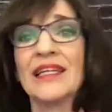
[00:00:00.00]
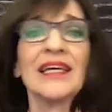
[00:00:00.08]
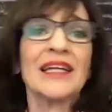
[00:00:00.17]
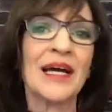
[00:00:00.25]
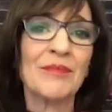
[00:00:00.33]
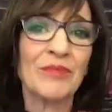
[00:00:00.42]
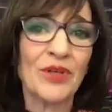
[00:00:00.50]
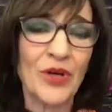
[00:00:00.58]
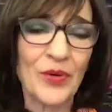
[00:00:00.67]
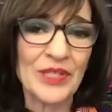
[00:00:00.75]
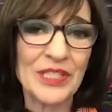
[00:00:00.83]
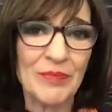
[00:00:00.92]
And I'm
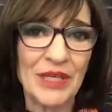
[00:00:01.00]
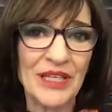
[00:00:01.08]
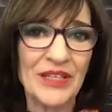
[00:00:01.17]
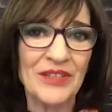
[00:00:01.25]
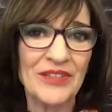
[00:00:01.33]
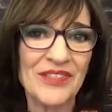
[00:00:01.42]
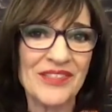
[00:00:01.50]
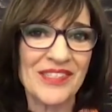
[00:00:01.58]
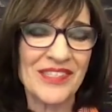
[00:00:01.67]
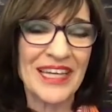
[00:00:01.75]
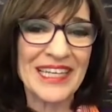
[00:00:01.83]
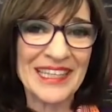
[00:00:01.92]
going to be
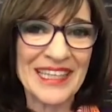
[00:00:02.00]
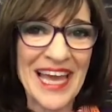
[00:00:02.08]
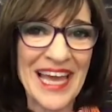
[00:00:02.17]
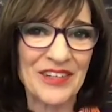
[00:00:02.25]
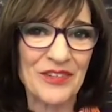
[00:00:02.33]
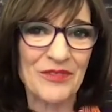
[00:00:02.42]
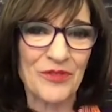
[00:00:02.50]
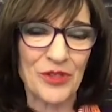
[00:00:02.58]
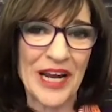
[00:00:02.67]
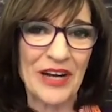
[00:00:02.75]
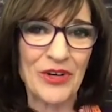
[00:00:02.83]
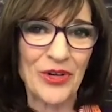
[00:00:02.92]
citing that
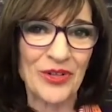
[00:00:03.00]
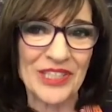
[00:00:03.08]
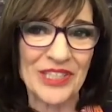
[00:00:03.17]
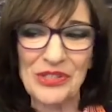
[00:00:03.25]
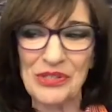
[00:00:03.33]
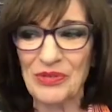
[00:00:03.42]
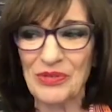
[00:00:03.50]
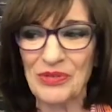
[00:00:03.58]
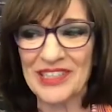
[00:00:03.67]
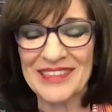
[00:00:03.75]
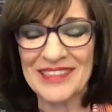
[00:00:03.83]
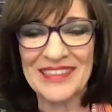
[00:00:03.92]
for our whole industry.
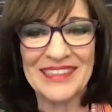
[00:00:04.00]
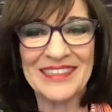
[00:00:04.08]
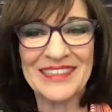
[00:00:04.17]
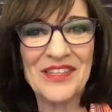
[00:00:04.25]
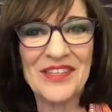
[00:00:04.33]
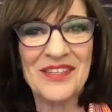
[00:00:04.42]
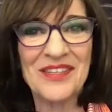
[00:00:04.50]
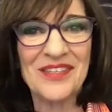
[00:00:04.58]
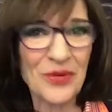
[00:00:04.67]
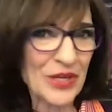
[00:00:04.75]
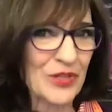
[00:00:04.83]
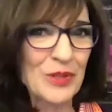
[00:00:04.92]

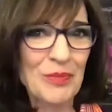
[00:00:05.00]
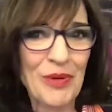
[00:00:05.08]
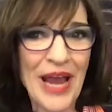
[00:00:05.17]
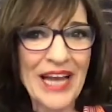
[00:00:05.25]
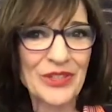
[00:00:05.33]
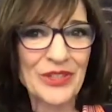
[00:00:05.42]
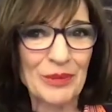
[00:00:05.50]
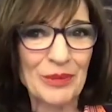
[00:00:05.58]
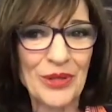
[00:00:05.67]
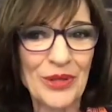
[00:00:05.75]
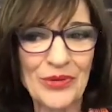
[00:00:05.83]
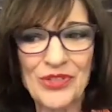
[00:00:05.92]
So here's a practical
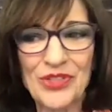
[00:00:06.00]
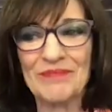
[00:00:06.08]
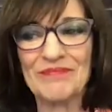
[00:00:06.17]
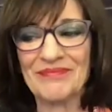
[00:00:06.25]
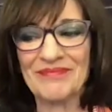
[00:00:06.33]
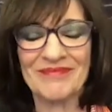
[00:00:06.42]
approach.